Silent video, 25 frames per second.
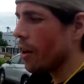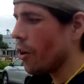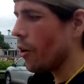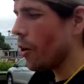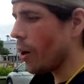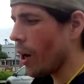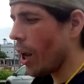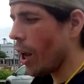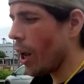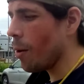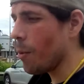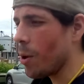you
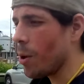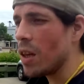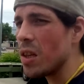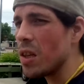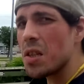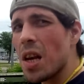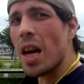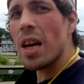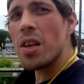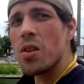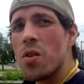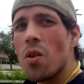name it. These
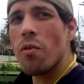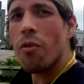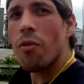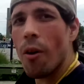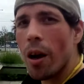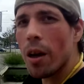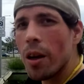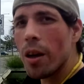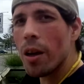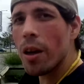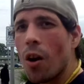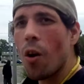guys don't
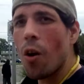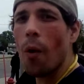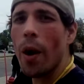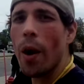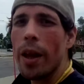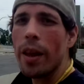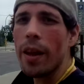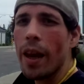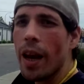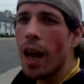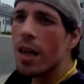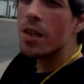fucking
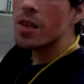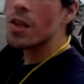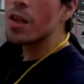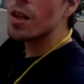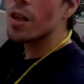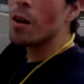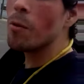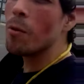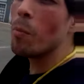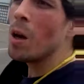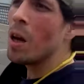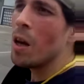quit. They got
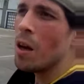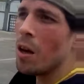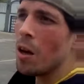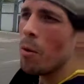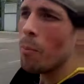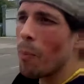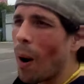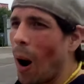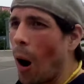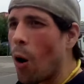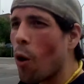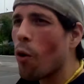some
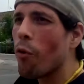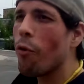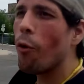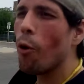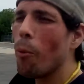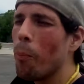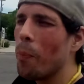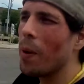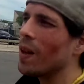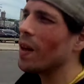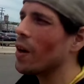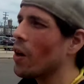powerful
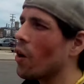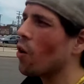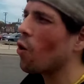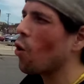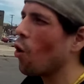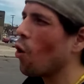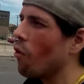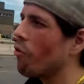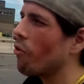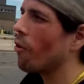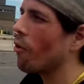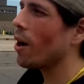
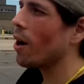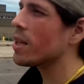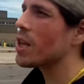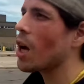political friends